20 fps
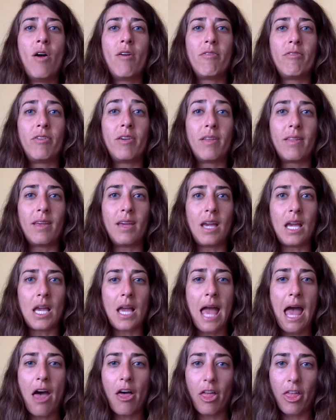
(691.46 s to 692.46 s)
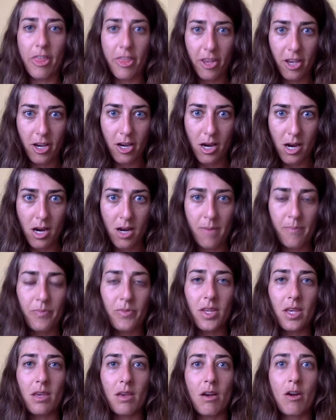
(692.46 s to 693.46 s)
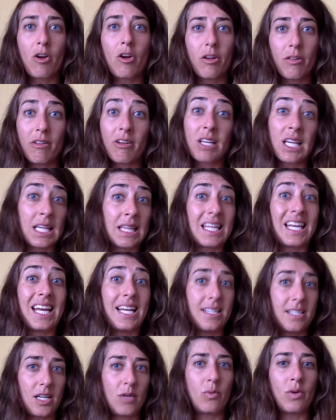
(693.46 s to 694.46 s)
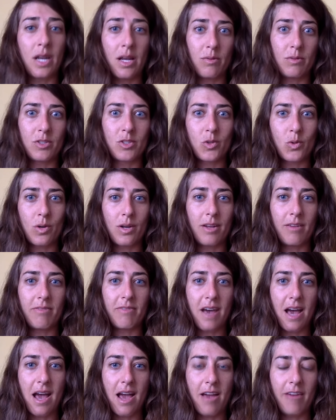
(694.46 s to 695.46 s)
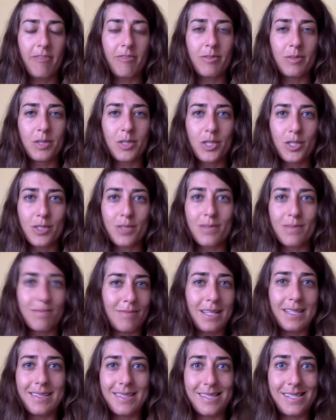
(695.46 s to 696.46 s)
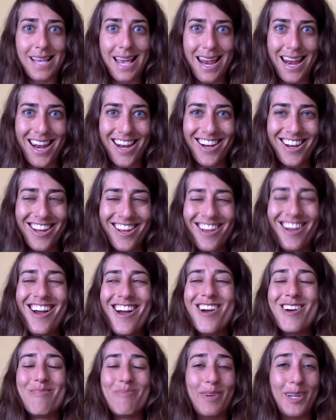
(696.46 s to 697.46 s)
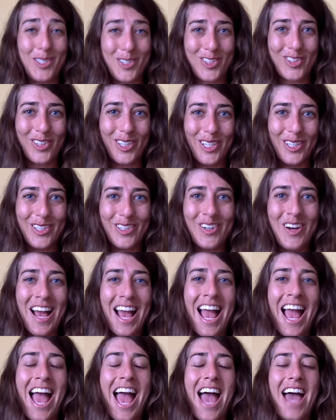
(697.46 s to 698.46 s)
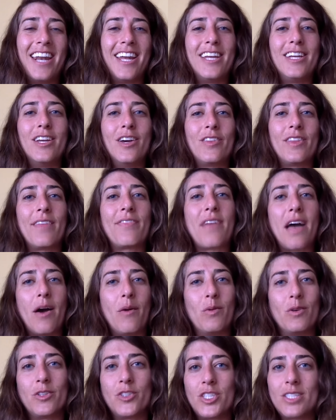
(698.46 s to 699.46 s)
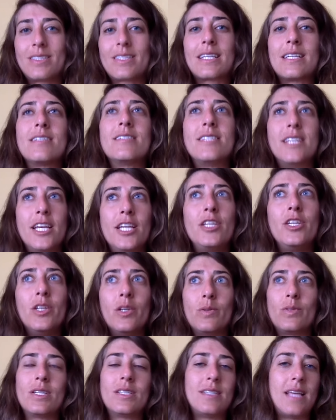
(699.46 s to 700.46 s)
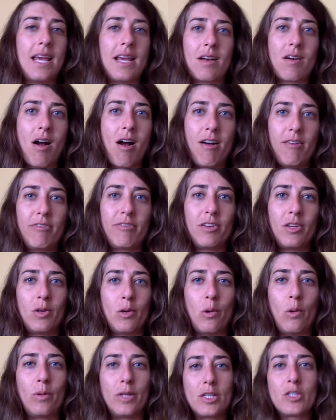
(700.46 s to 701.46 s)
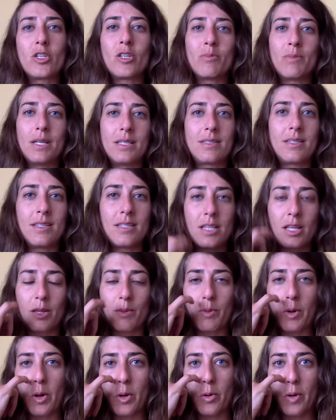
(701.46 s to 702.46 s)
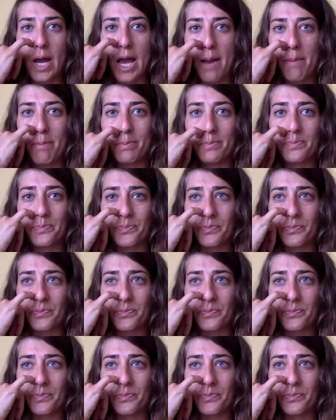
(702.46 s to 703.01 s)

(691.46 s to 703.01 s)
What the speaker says: feeling healthier, younger looking than I did when I was 25, which is insane, but true. And I know that that will just continue to take off. You know, only 2 months into the program,